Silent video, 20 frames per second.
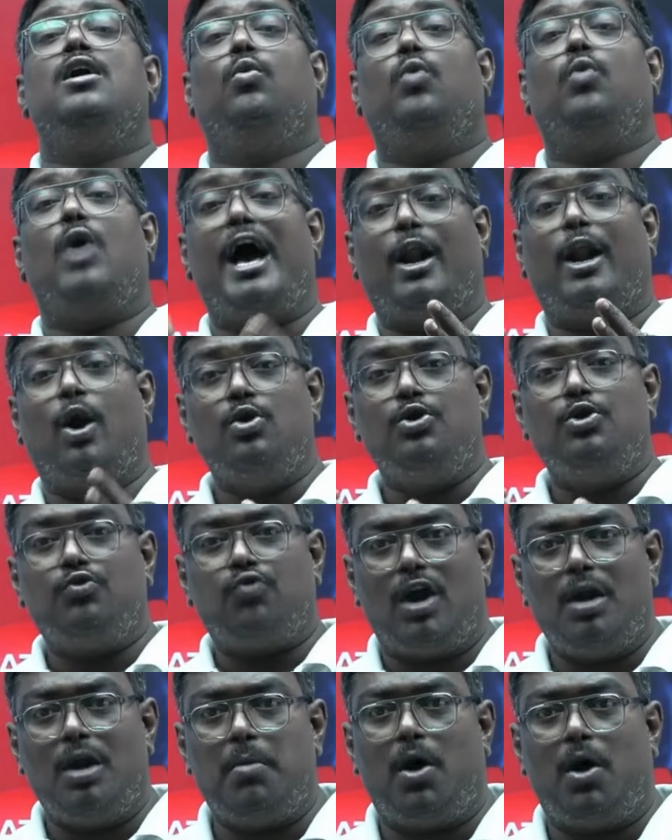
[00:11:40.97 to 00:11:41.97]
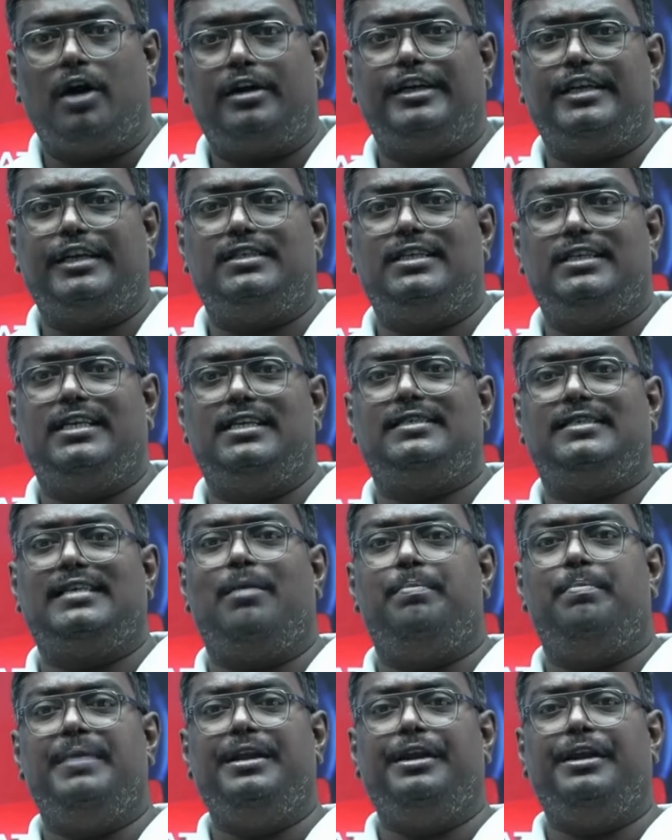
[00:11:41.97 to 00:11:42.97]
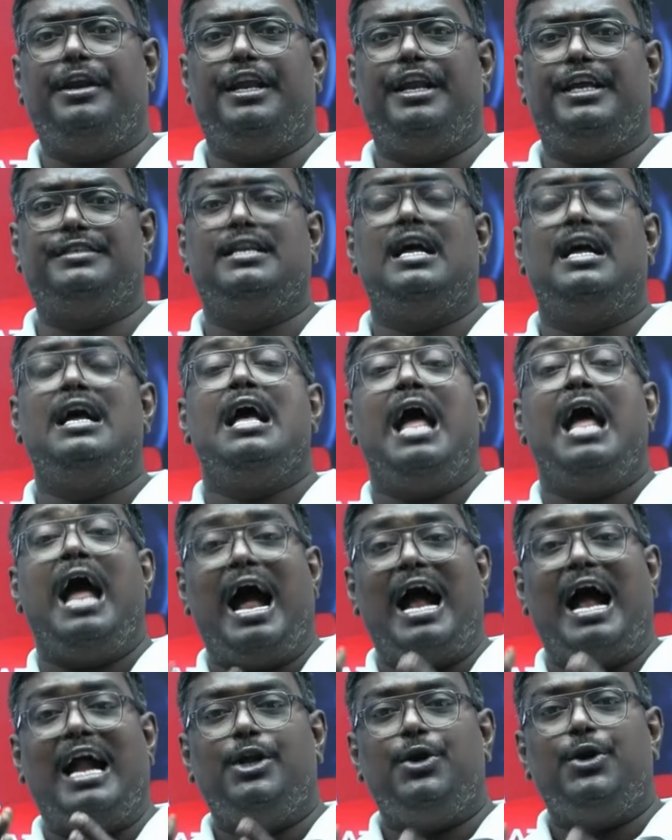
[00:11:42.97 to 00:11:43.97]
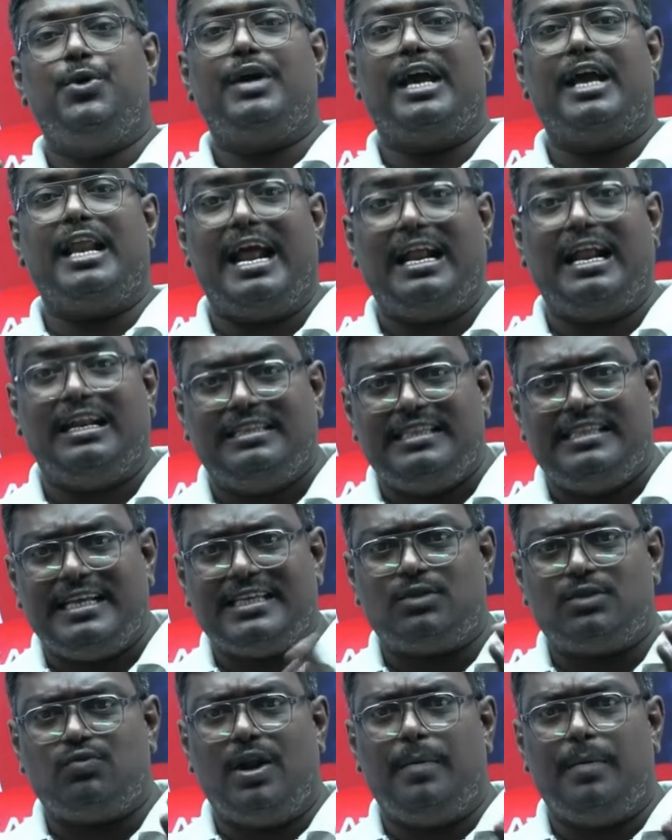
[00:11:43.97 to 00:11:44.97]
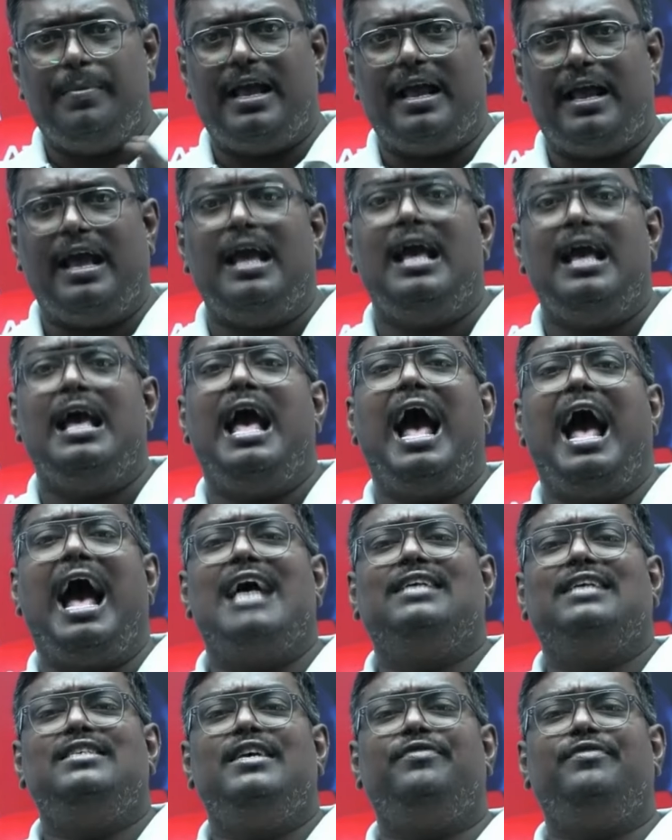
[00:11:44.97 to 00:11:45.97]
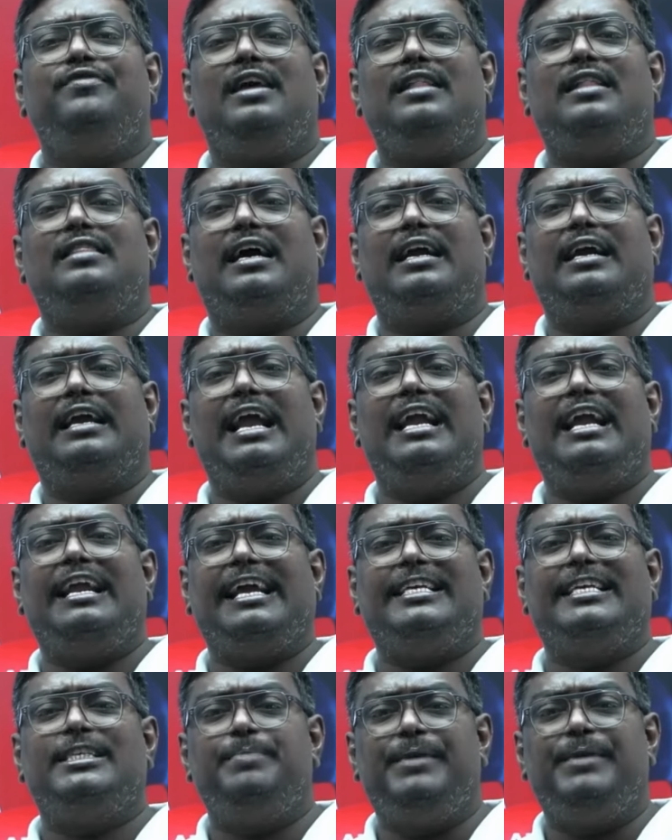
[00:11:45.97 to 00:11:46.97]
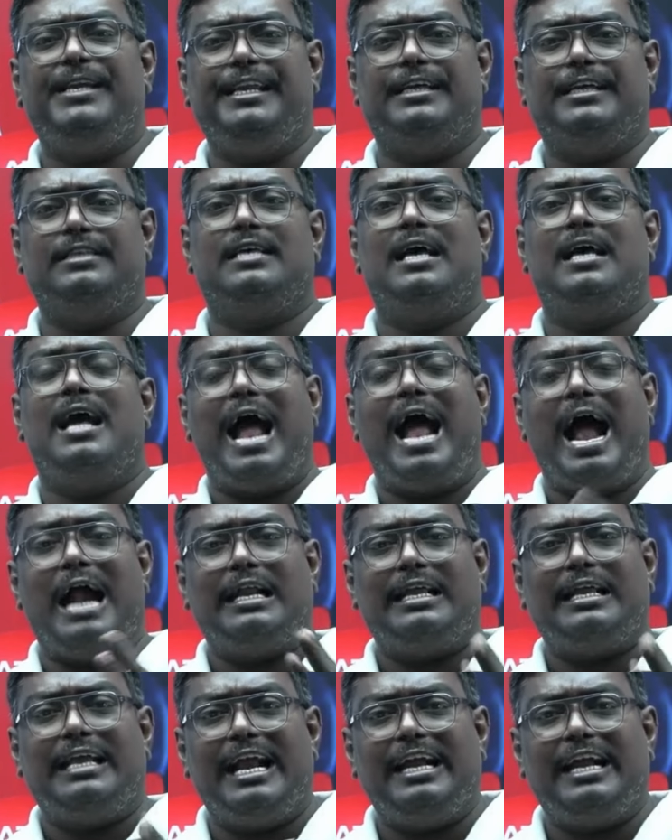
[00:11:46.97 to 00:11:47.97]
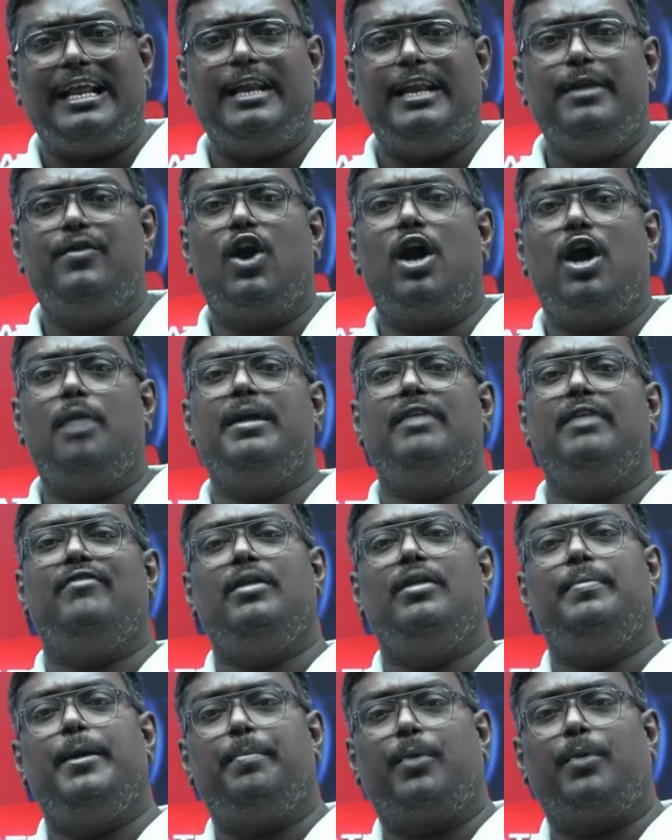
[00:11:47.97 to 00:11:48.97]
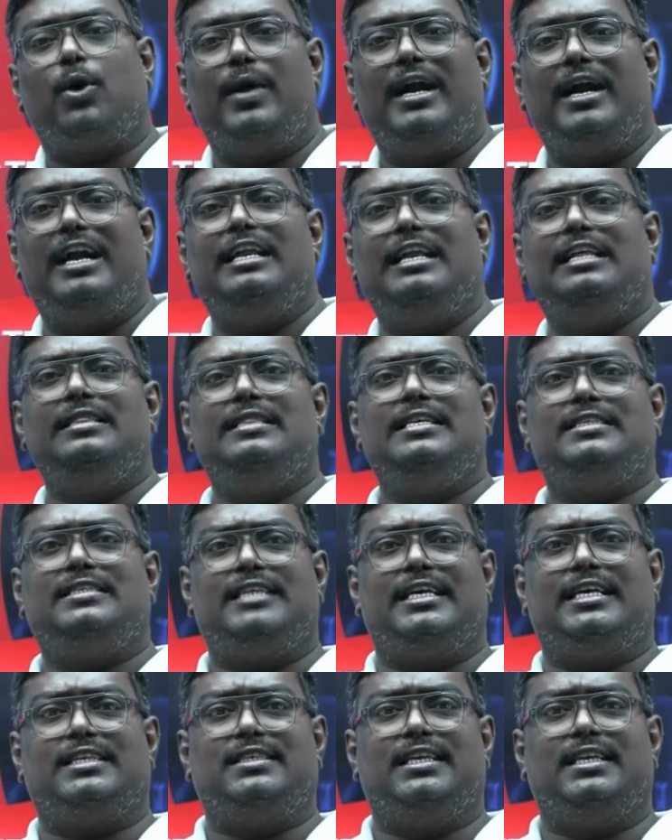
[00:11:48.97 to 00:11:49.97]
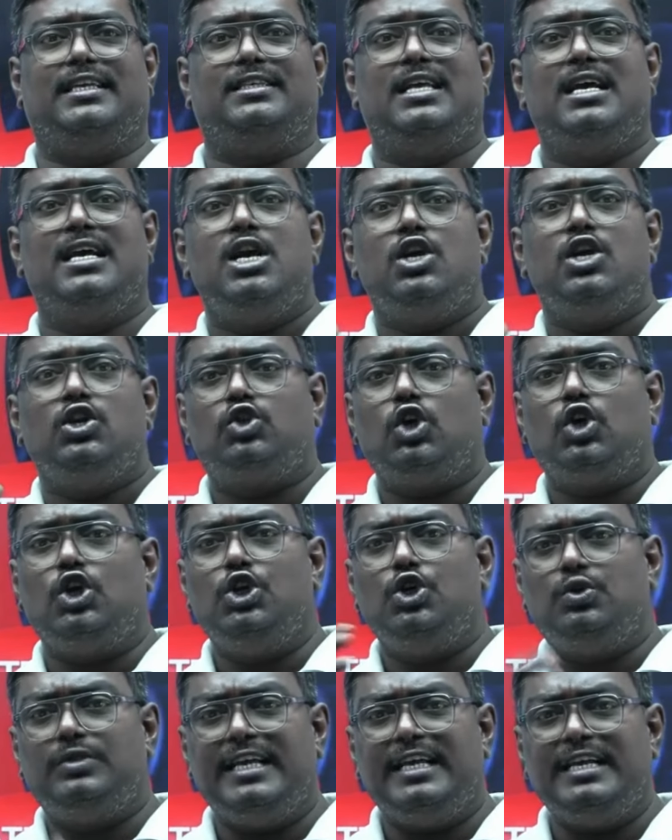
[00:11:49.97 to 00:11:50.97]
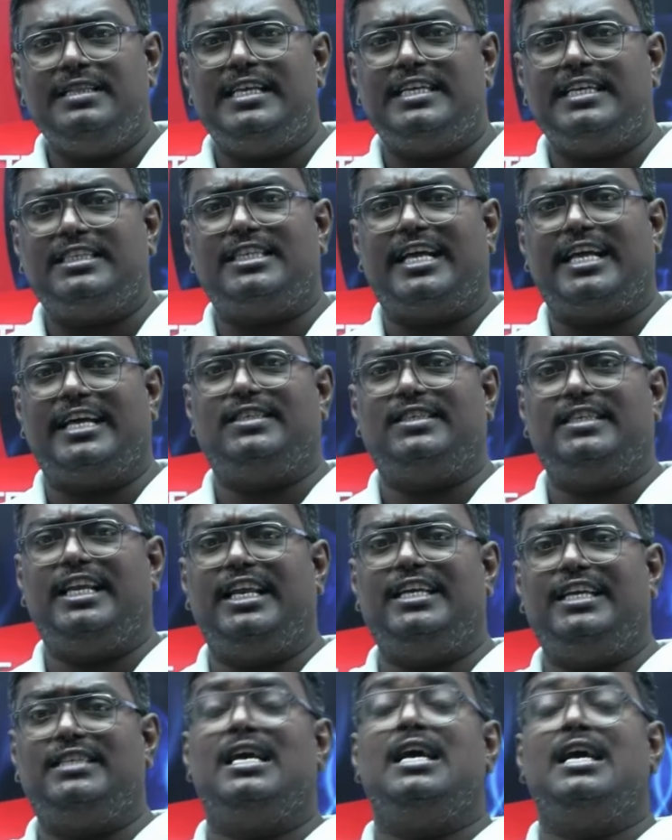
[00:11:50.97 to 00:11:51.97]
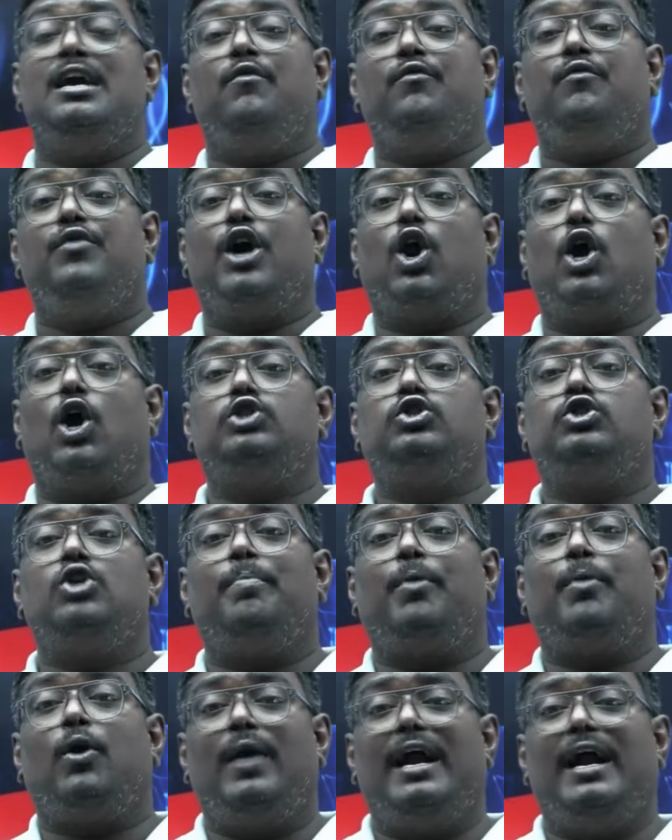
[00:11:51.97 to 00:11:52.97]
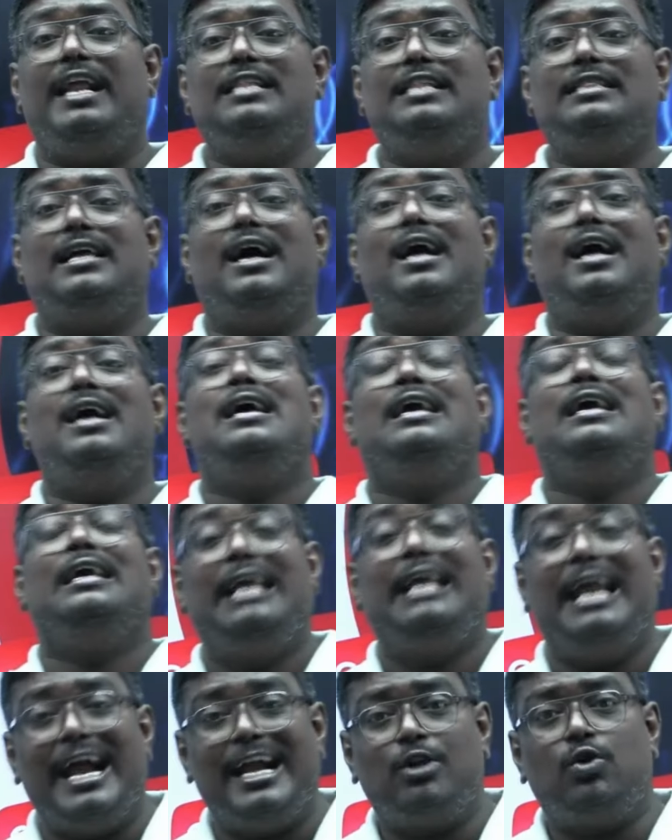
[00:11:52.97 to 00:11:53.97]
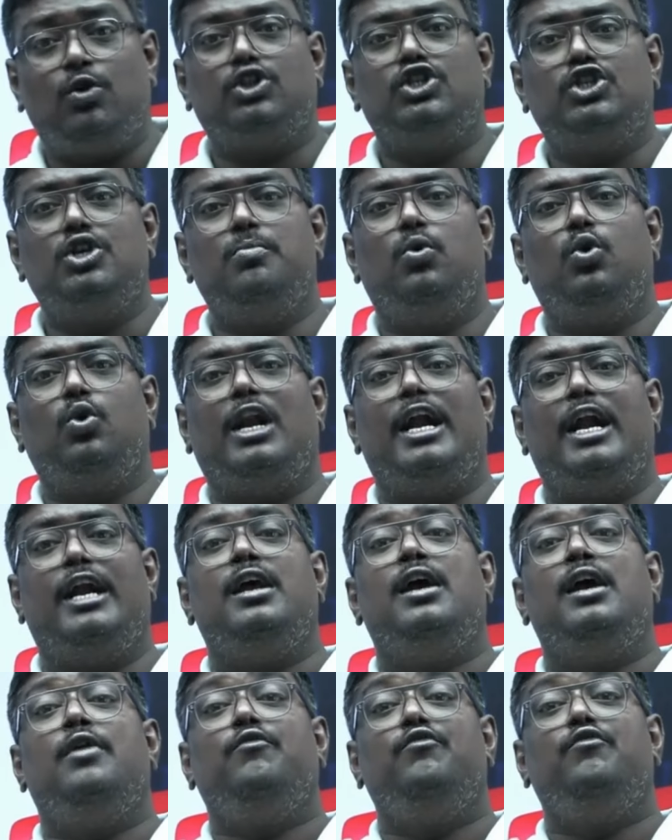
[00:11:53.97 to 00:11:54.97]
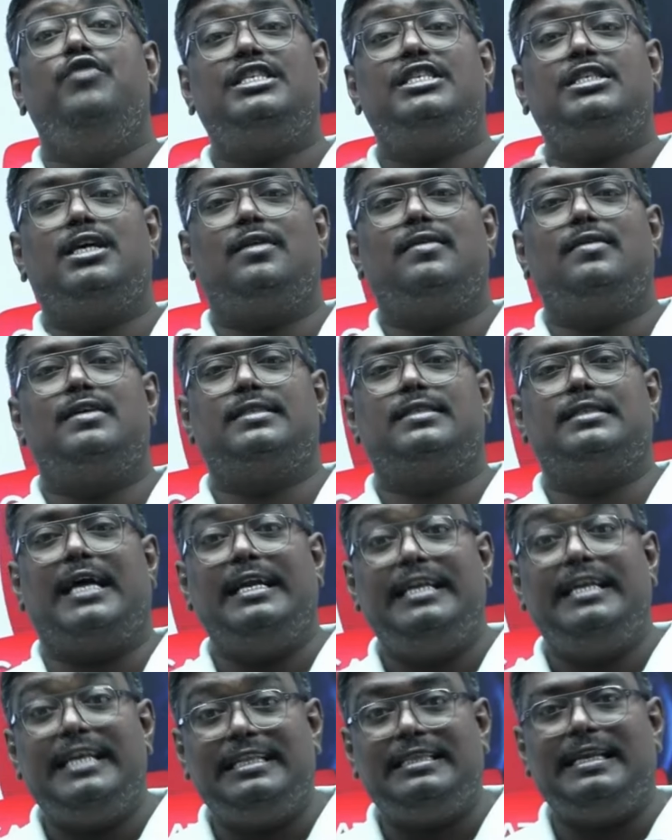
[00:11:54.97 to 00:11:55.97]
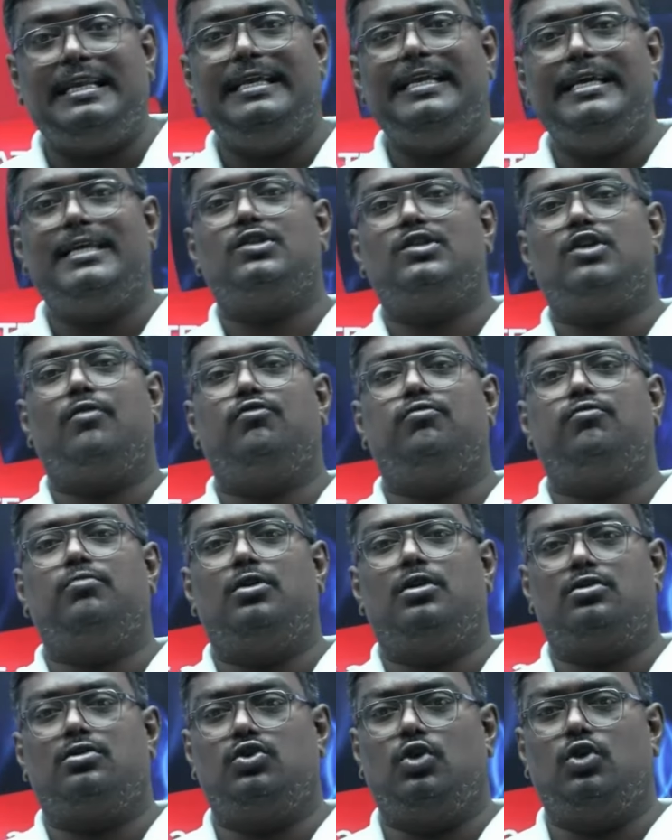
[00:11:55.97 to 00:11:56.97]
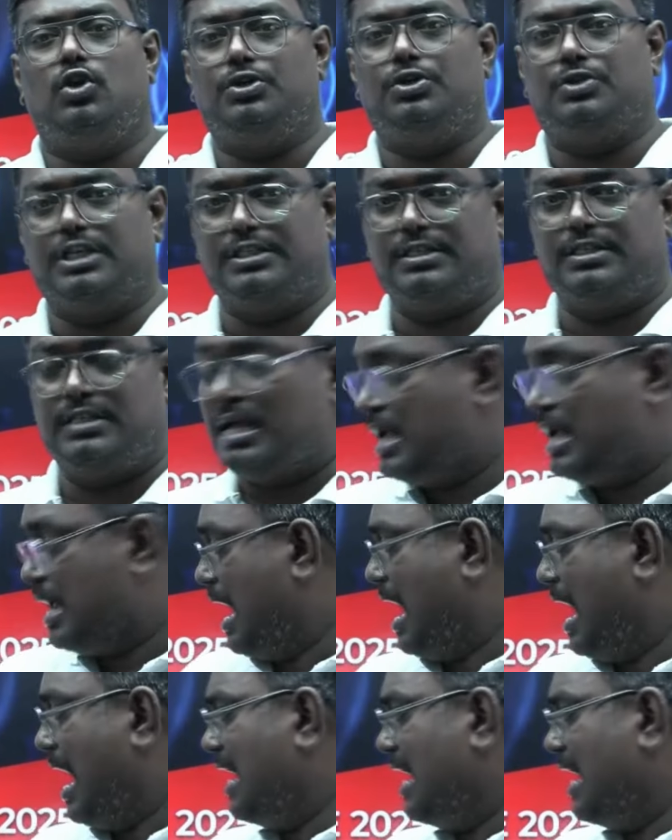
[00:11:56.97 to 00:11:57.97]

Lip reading: Around 12 mock test series have been released, and you can, this will be a, as if the gate experience and gate environment will be provided in this test series. So using this test series, we are also providing the gate question booklet, which covers 33 years of solutions. And